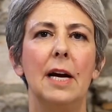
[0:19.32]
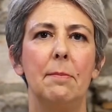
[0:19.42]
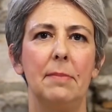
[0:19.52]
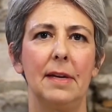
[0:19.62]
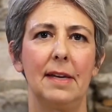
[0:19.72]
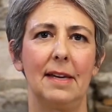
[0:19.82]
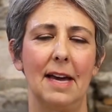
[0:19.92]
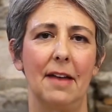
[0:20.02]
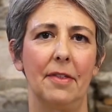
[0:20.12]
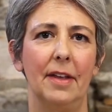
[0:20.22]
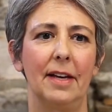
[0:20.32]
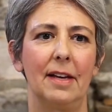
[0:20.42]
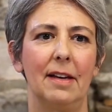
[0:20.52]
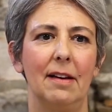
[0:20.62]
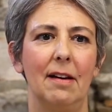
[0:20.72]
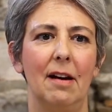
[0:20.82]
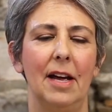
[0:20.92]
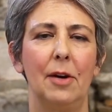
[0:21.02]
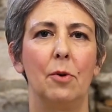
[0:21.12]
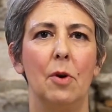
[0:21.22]
up Catholic,
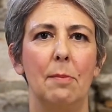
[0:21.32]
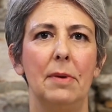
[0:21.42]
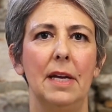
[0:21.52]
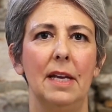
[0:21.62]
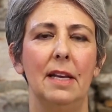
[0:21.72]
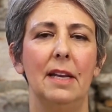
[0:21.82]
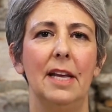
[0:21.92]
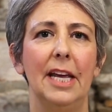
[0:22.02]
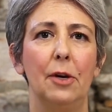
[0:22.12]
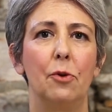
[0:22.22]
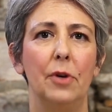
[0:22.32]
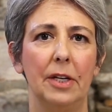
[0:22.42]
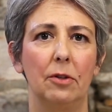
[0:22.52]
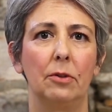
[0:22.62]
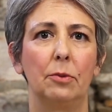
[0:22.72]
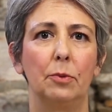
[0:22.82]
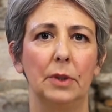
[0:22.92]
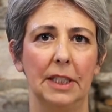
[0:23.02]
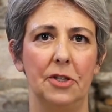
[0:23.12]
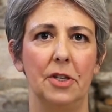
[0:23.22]
I grew up in a creedal
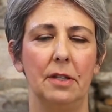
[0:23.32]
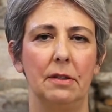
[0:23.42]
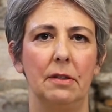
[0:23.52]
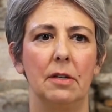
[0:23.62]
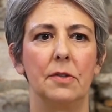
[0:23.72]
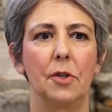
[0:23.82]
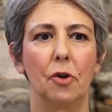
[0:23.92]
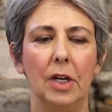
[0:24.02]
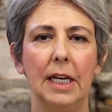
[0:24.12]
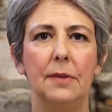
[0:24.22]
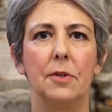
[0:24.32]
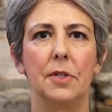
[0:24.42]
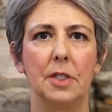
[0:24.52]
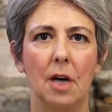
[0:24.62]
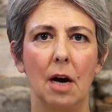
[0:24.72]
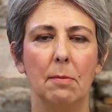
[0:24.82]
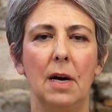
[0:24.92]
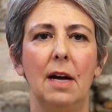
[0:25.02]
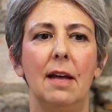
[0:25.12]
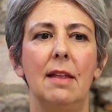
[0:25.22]
religion. There's a creed, there's a
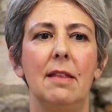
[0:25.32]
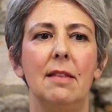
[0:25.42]
dogma.